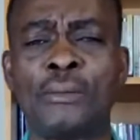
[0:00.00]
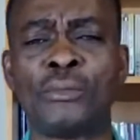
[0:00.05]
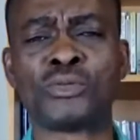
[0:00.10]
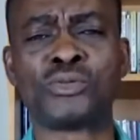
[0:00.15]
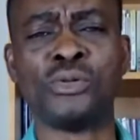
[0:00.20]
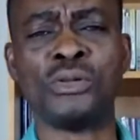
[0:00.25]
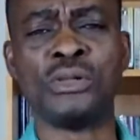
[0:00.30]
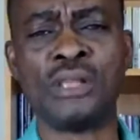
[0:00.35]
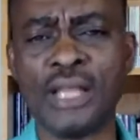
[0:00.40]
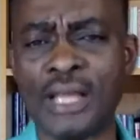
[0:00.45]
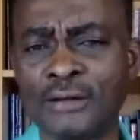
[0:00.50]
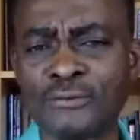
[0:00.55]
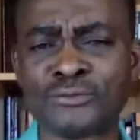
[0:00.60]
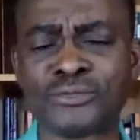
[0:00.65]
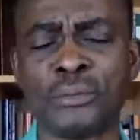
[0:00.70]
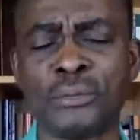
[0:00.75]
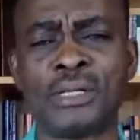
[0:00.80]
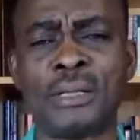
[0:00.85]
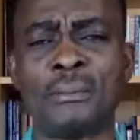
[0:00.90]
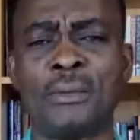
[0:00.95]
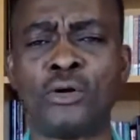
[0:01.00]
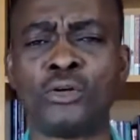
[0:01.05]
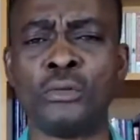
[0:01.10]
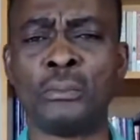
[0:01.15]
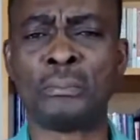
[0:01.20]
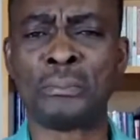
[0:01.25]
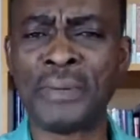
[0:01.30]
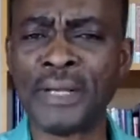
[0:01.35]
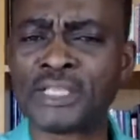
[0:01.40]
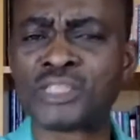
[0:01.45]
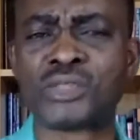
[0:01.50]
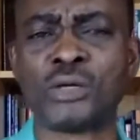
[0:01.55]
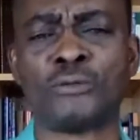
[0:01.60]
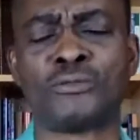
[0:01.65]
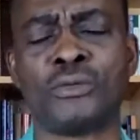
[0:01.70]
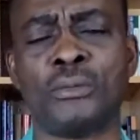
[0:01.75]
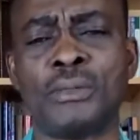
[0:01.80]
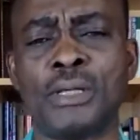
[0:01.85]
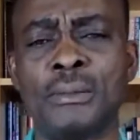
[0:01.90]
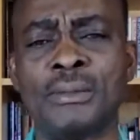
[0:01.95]
I want to learn from them. I want to pick stuff
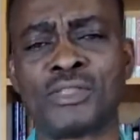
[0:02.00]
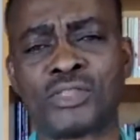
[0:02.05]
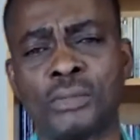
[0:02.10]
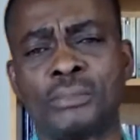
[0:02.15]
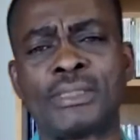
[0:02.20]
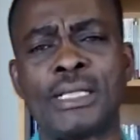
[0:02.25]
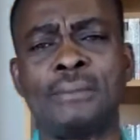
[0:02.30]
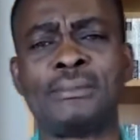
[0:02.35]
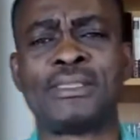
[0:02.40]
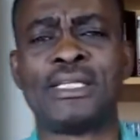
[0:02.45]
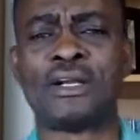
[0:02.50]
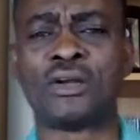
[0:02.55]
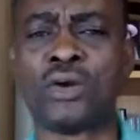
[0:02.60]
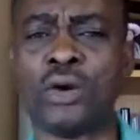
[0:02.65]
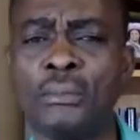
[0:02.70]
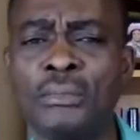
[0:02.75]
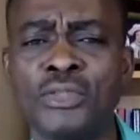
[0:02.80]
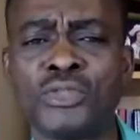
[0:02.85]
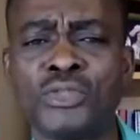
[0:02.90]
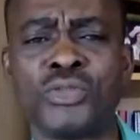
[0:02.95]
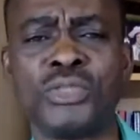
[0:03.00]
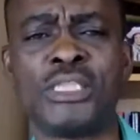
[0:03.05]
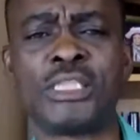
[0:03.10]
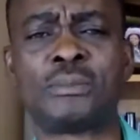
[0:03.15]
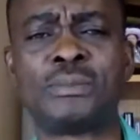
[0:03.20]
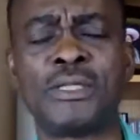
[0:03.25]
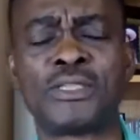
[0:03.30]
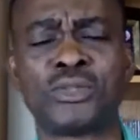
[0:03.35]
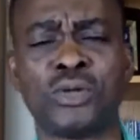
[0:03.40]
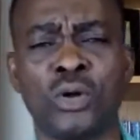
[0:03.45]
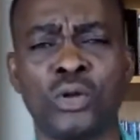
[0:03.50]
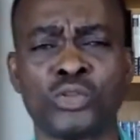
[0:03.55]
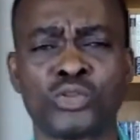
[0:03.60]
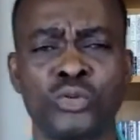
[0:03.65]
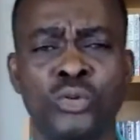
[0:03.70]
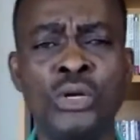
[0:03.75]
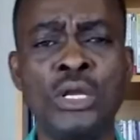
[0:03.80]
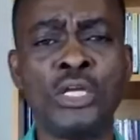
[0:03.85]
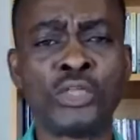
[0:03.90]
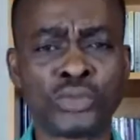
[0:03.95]
from them. And sometimes they come into this place
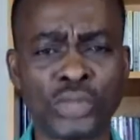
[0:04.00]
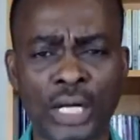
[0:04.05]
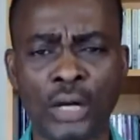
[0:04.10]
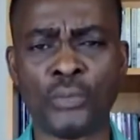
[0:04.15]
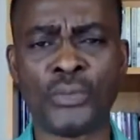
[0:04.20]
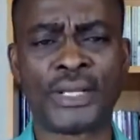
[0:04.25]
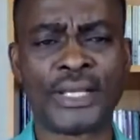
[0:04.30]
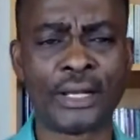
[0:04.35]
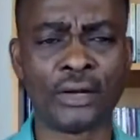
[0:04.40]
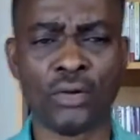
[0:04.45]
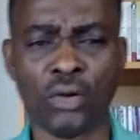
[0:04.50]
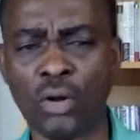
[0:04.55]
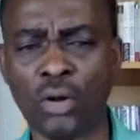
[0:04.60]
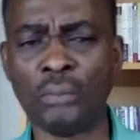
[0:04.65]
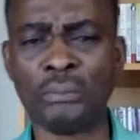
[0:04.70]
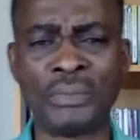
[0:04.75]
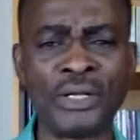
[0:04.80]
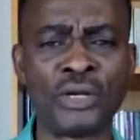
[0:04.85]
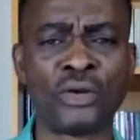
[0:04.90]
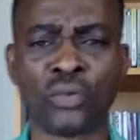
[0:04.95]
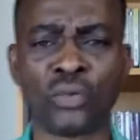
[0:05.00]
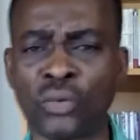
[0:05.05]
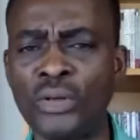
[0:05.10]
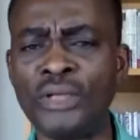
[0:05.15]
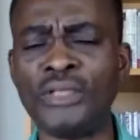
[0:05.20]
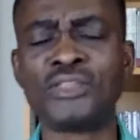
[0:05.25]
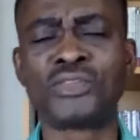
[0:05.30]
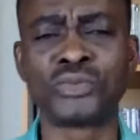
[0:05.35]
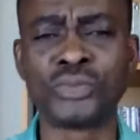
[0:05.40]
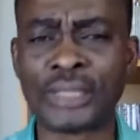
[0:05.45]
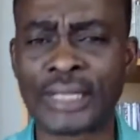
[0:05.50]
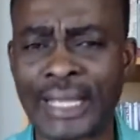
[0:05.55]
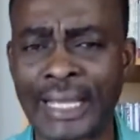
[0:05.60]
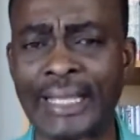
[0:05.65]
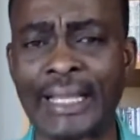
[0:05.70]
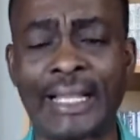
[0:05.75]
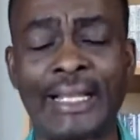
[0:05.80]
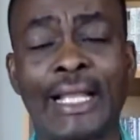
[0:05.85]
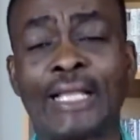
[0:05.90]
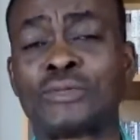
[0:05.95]
also, so that we can all be growing
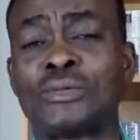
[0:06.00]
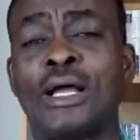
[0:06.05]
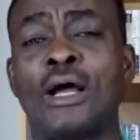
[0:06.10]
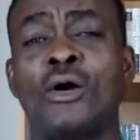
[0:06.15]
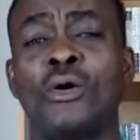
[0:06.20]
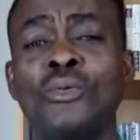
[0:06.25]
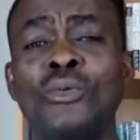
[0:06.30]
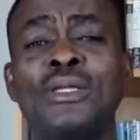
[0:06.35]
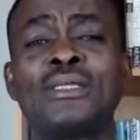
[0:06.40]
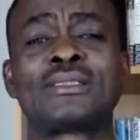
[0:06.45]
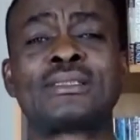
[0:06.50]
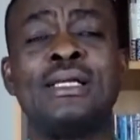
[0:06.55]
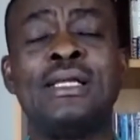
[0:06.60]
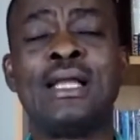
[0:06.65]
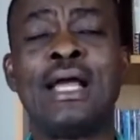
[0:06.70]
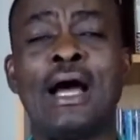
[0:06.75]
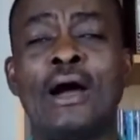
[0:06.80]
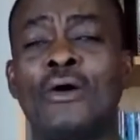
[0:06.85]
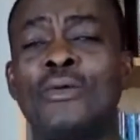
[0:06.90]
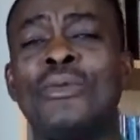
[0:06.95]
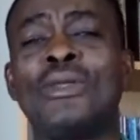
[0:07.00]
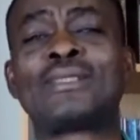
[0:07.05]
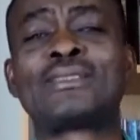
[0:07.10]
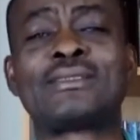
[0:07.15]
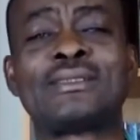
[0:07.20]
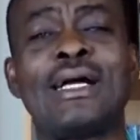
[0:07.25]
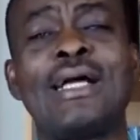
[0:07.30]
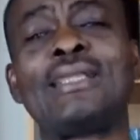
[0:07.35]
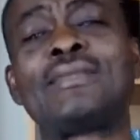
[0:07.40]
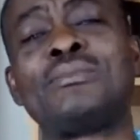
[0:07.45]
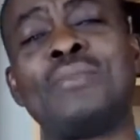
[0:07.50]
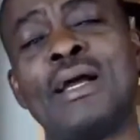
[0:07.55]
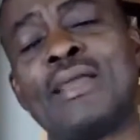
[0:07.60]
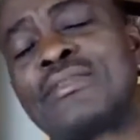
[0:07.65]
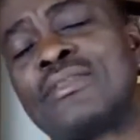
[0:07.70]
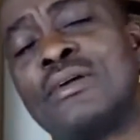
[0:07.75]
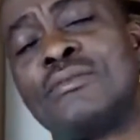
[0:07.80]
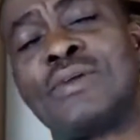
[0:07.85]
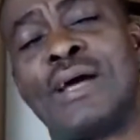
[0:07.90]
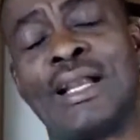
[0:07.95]
together. And that's why I always write
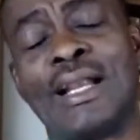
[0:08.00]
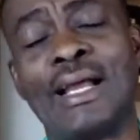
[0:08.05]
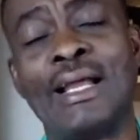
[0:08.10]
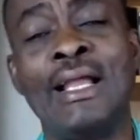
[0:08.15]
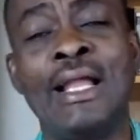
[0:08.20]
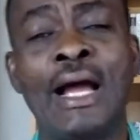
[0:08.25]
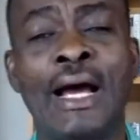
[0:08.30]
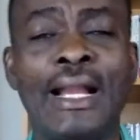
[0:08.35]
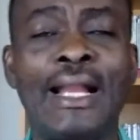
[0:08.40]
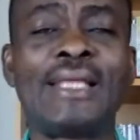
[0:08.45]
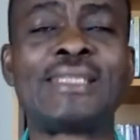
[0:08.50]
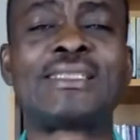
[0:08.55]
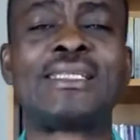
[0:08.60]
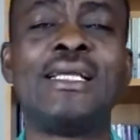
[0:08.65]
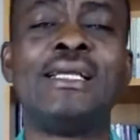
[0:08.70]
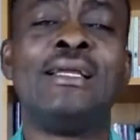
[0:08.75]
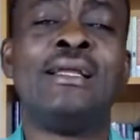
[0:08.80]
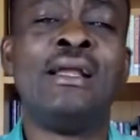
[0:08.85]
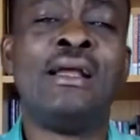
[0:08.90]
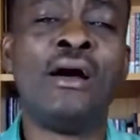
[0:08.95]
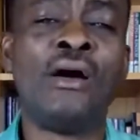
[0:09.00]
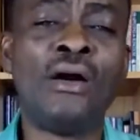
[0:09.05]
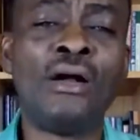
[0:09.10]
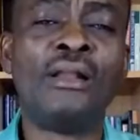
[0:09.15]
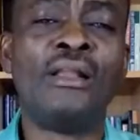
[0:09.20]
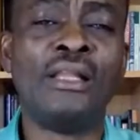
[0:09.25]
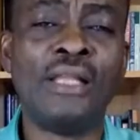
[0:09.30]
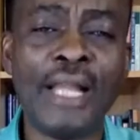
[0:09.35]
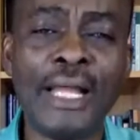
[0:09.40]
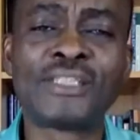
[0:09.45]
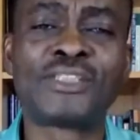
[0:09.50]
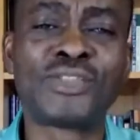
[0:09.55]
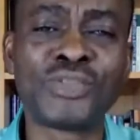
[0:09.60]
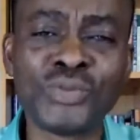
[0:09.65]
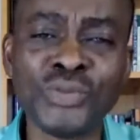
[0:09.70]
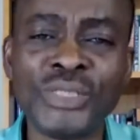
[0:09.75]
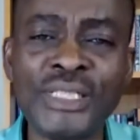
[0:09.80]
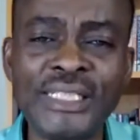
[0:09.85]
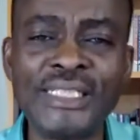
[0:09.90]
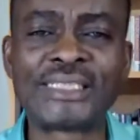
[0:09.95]
myself, and I say, let's
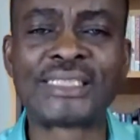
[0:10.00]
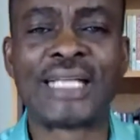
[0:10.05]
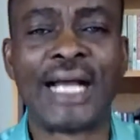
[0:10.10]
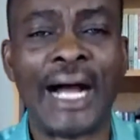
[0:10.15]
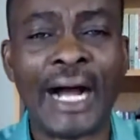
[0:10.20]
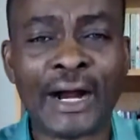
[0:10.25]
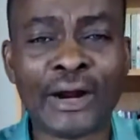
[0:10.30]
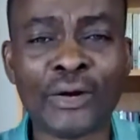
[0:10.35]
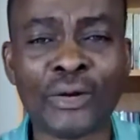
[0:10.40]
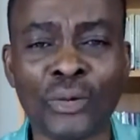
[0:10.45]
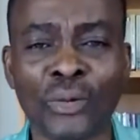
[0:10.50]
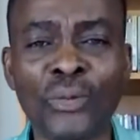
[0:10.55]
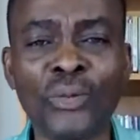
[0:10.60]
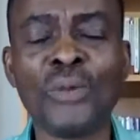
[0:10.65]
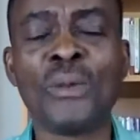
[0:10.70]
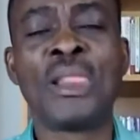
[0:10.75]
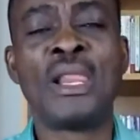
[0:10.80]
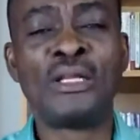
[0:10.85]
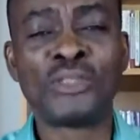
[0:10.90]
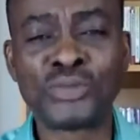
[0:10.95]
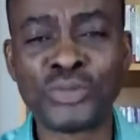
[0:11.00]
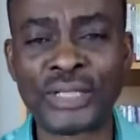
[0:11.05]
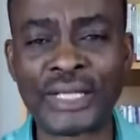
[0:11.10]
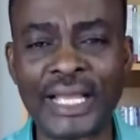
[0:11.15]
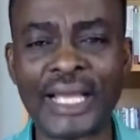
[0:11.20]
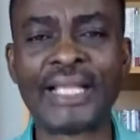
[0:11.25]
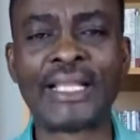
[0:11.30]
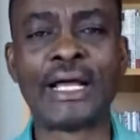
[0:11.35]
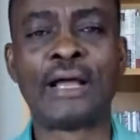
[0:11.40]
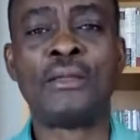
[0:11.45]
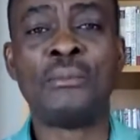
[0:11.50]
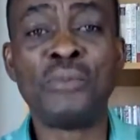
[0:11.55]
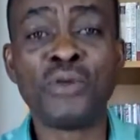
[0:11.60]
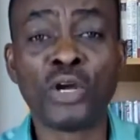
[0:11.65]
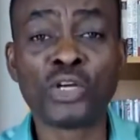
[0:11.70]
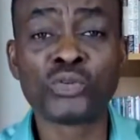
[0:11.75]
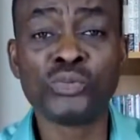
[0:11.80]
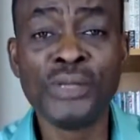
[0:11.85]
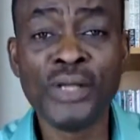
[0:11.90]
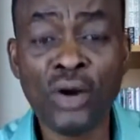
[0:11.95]
do this and grow together,
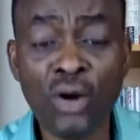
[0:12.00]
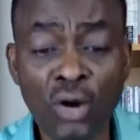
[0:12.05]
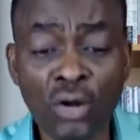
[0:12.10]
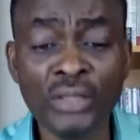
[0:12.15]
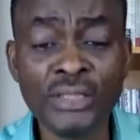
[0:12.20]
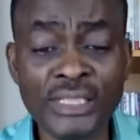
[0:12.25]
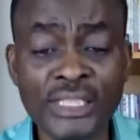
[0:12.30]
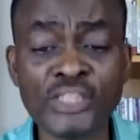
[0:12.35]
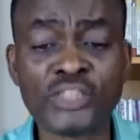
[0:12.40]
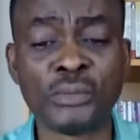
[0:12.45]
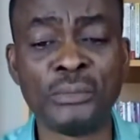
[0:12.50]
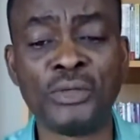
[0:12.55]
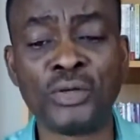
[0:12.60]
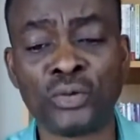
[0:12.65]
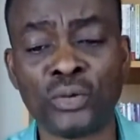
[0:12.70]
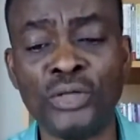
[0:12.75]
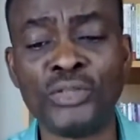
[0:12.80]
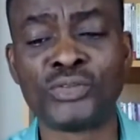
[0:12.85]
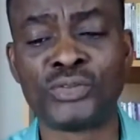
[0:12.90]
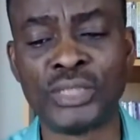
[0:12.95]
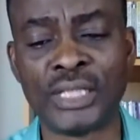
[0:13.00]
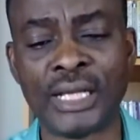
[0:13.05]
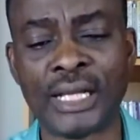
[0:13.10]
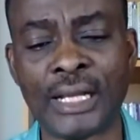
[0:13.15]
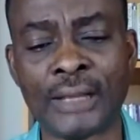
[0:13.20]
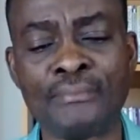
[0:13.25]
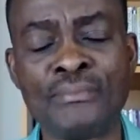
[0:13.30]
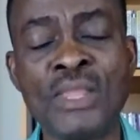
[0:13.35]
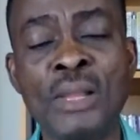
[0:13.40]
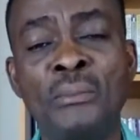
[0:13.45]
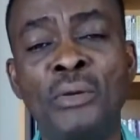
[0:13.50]
because we all need to be growing together.